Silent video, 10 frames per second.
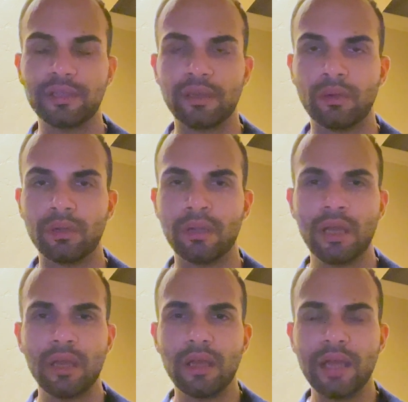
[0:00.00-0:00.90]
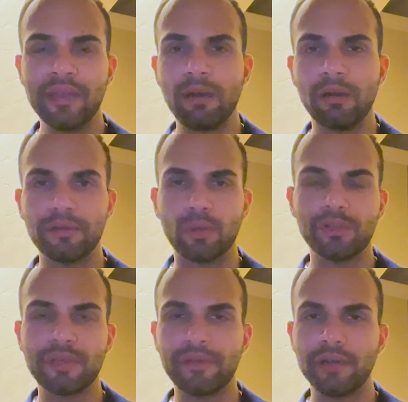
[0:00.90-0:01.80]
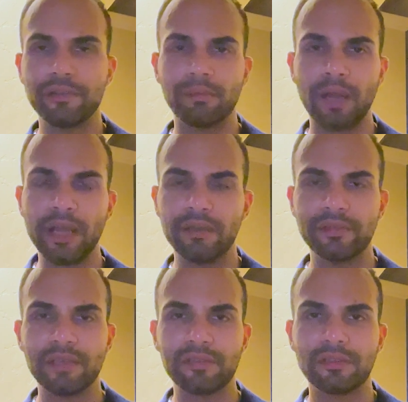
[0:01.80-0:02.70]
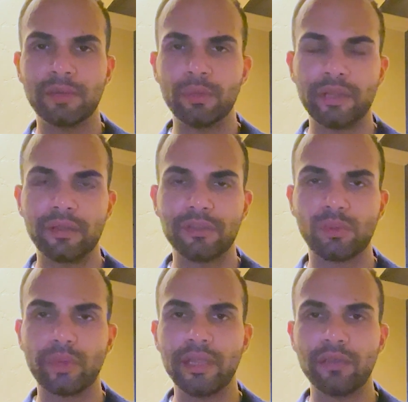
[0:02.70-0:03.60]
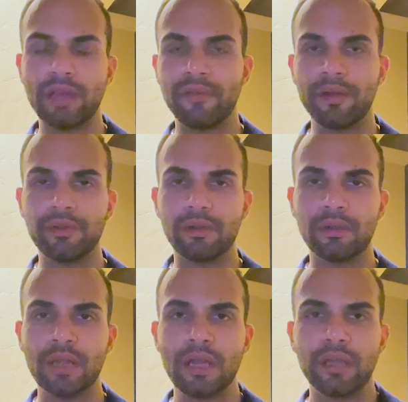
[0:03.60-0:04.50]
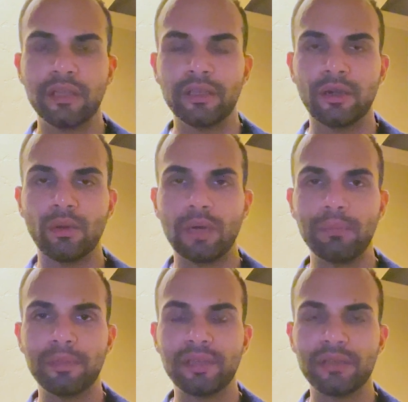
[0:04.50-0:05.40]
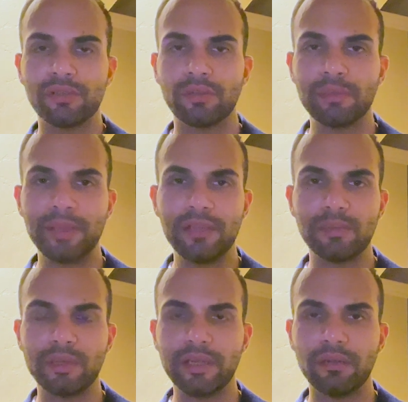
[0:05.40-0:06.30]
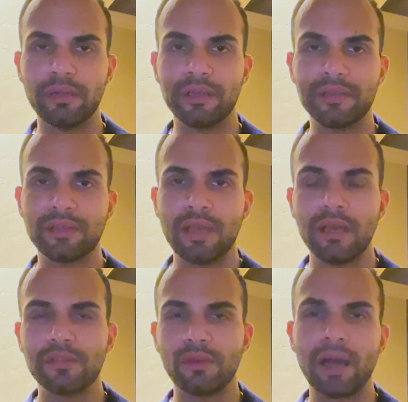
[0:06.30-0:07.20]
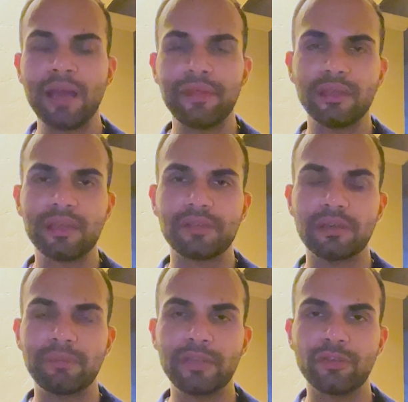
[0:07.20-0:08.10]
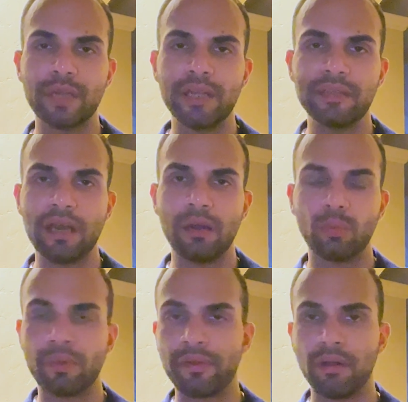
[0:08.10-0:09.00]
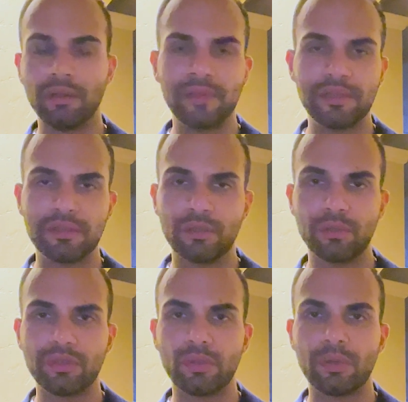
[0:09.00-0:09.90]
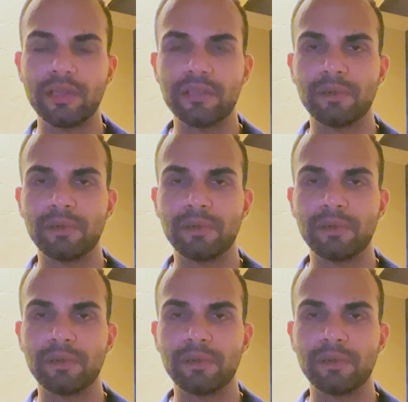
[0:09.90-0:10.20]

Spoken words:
And now, of course, you have the Hunter Biden testimony this week. You have other, you know, potential impeachment hearings. So I think that's going to be drained out with all of these news stories.